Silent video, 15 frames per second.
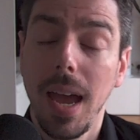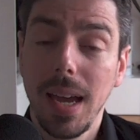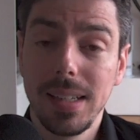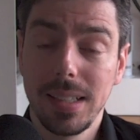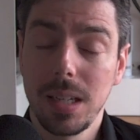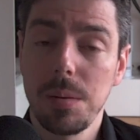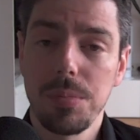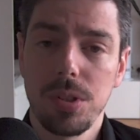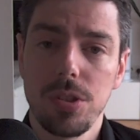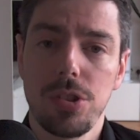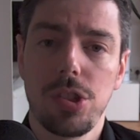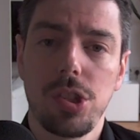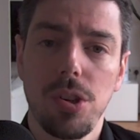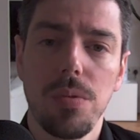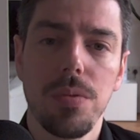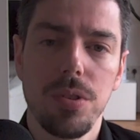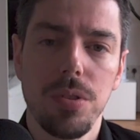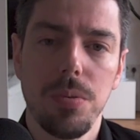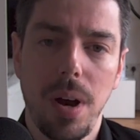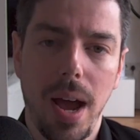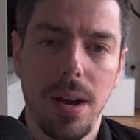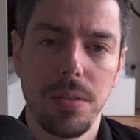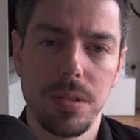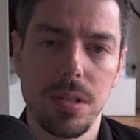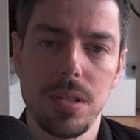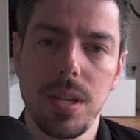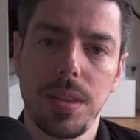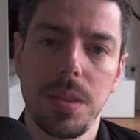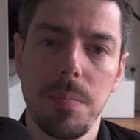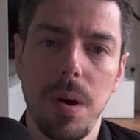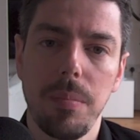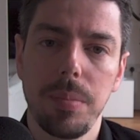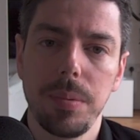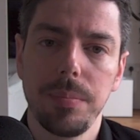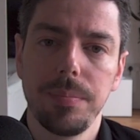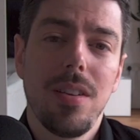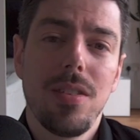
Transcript: And then I'm going to show you how to set them up.